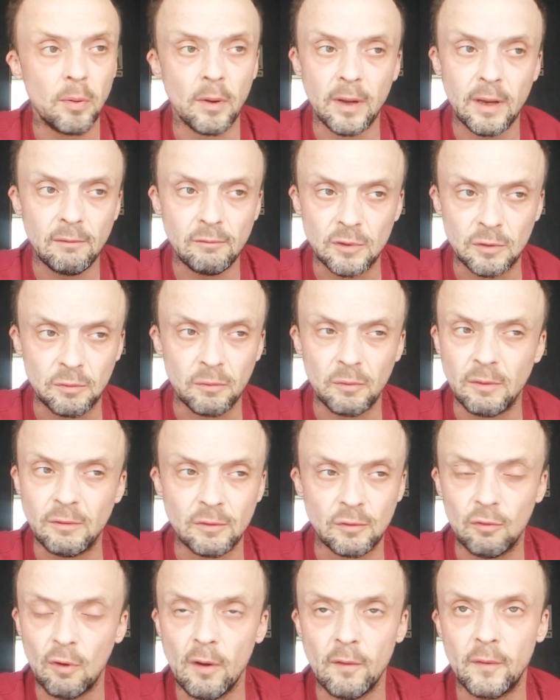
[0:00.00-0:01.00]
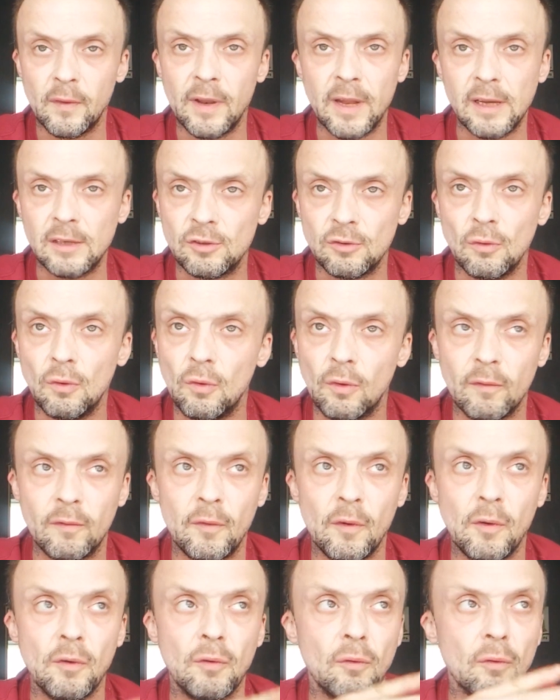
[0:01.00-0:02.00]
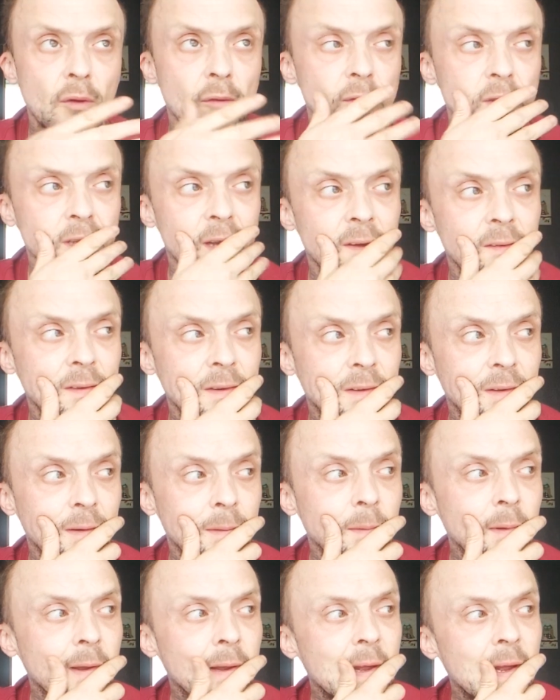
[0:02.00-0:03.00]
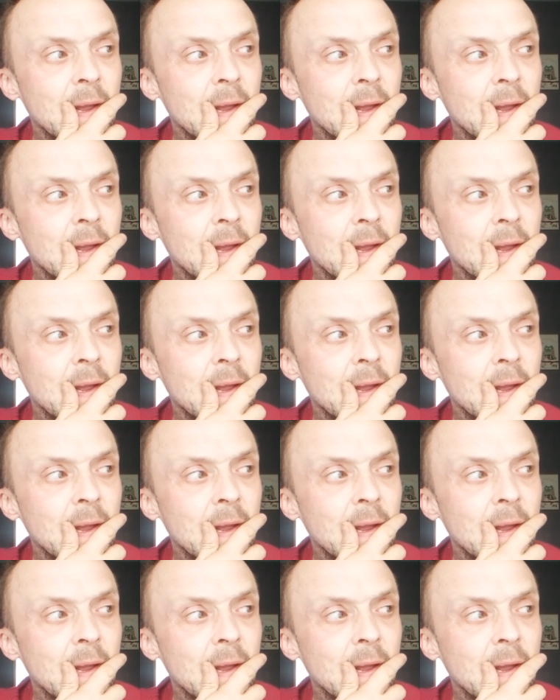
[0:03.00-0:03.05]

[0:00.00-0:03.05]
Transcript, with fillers: But it was it was rather Nisa or the food hall that was there at the time.